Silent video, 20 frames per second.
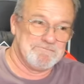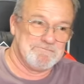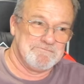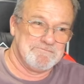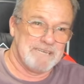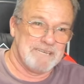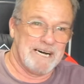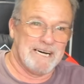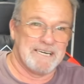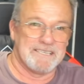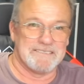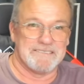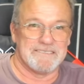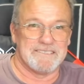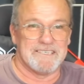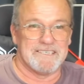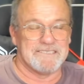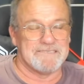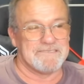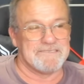I
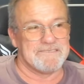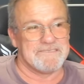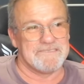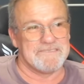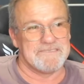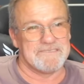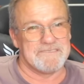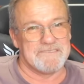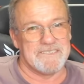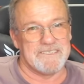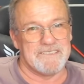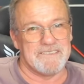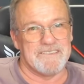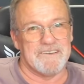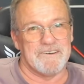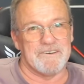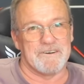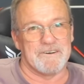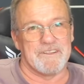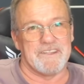don't know.
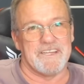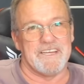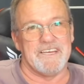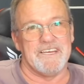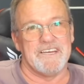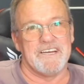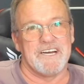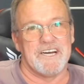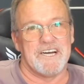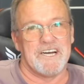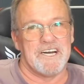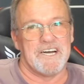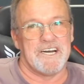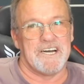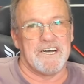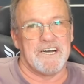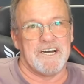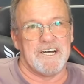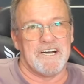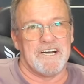Or the
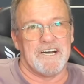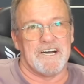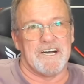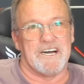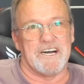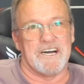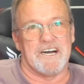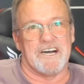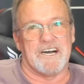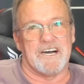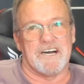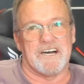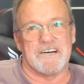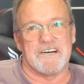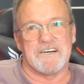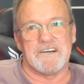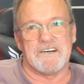the